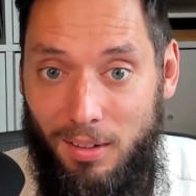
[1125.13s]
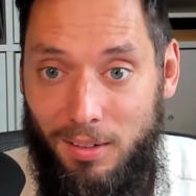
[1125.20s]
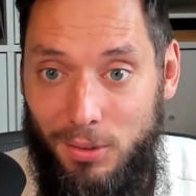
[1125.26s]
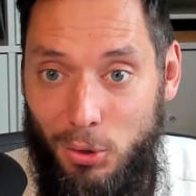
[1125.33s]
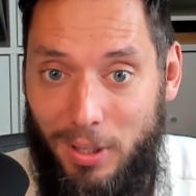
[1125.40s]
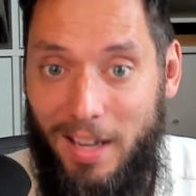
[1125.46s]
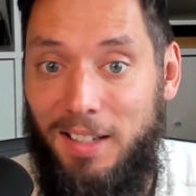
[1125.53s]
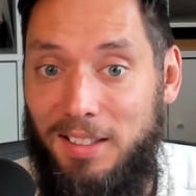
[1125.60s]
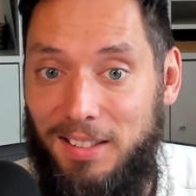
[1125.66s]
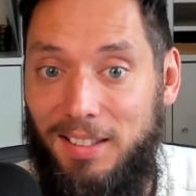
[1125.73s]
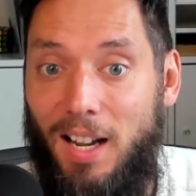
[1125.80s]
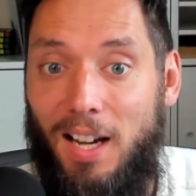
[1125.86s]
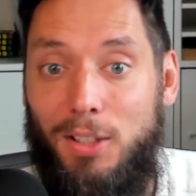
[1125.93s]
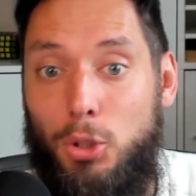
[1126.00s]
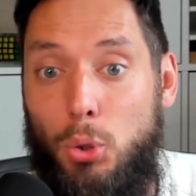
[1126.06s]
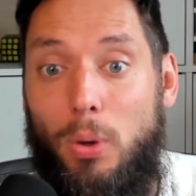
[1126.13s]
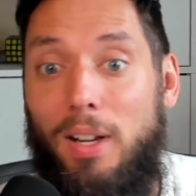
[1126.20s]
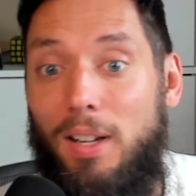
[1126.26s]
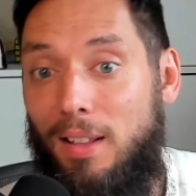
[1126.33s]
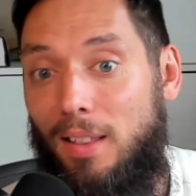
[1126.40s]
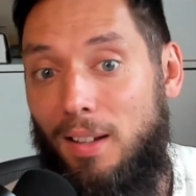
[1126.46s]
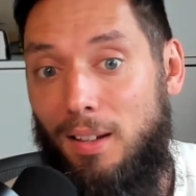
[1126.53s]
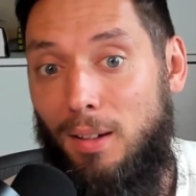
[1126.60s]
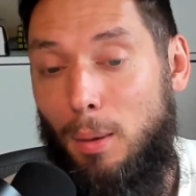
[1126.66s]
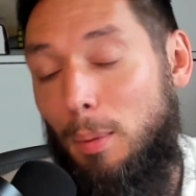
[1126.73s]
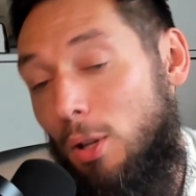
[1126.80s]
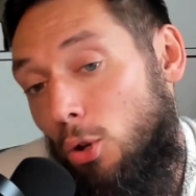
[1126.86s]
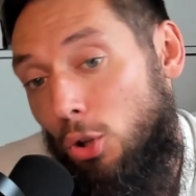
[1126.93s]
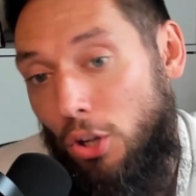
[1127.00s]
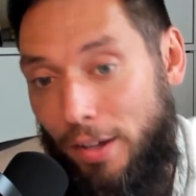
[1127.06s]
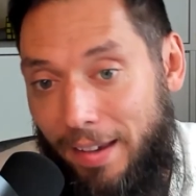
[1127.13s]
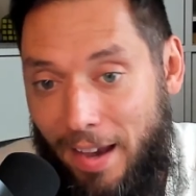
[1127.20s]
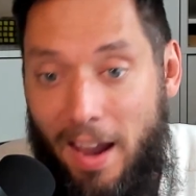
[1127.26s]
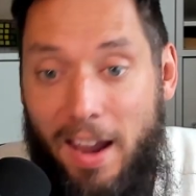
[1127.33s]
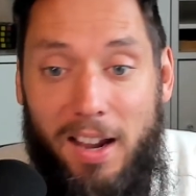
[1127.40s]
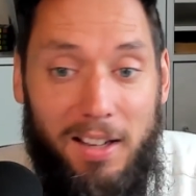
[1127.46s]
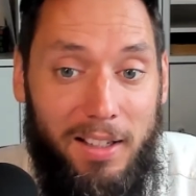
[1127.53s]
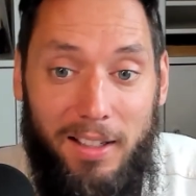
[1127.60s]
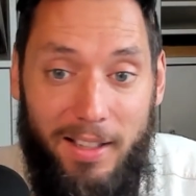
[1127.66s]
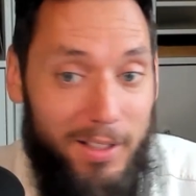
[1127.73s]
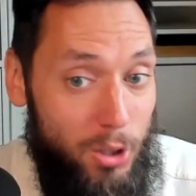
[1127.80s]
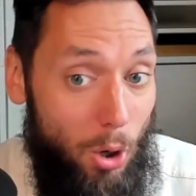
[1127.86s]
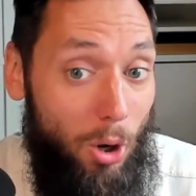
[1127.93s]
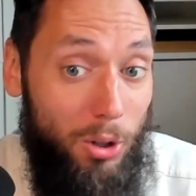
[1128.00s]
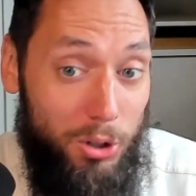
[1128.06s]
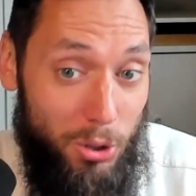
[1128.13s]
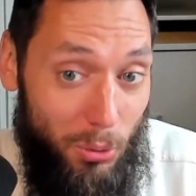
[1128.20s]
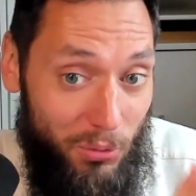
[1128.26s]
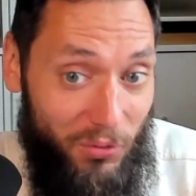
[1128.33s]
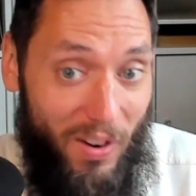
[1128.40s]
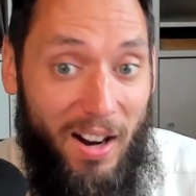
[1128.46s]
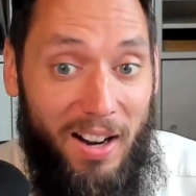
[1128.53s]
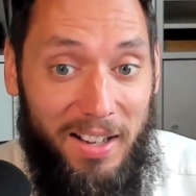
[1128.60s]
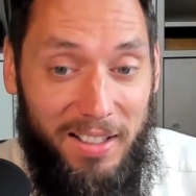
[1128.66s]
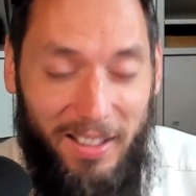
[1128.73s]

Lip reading: You can't not do anything. I mean, you can, and that's also fine.